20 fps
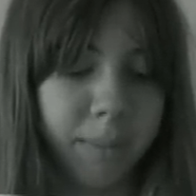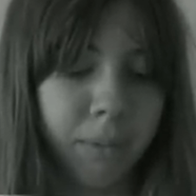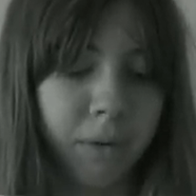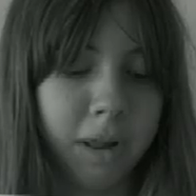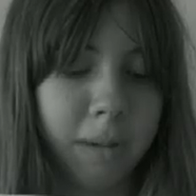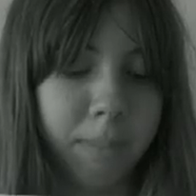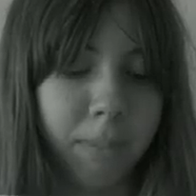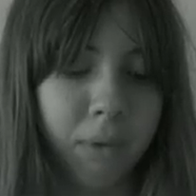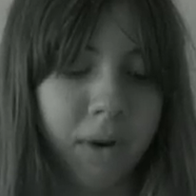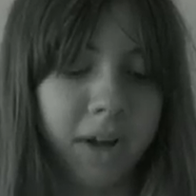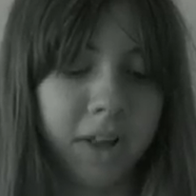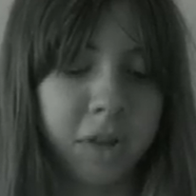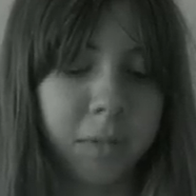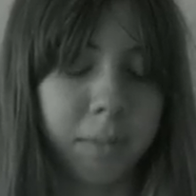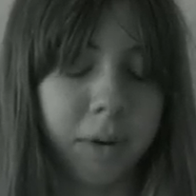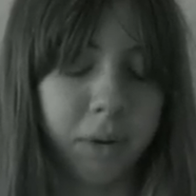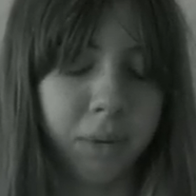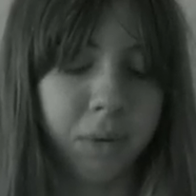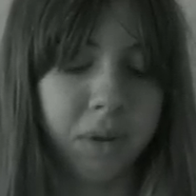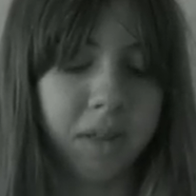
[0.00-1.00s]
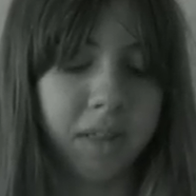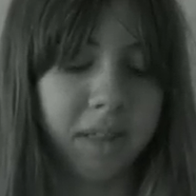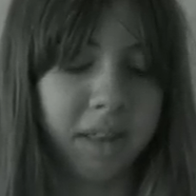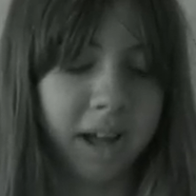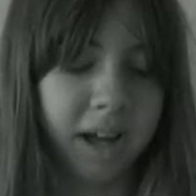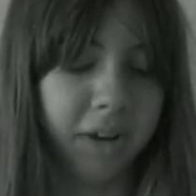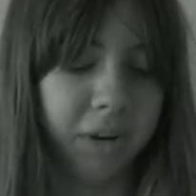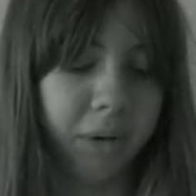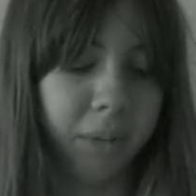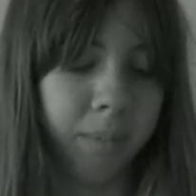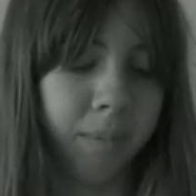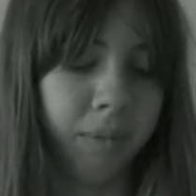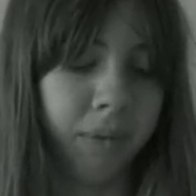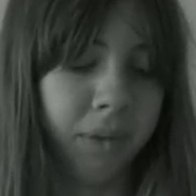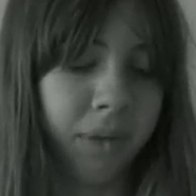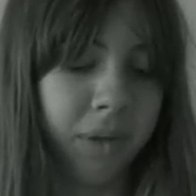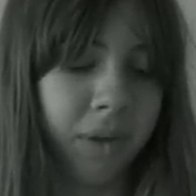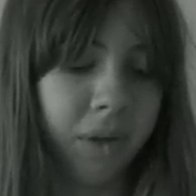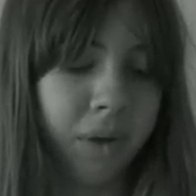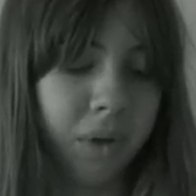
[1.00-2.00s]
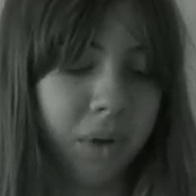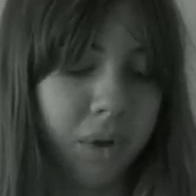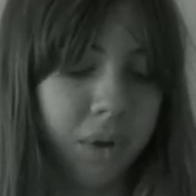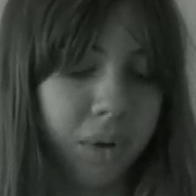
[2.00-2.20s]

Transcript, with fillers: So one child wrote like,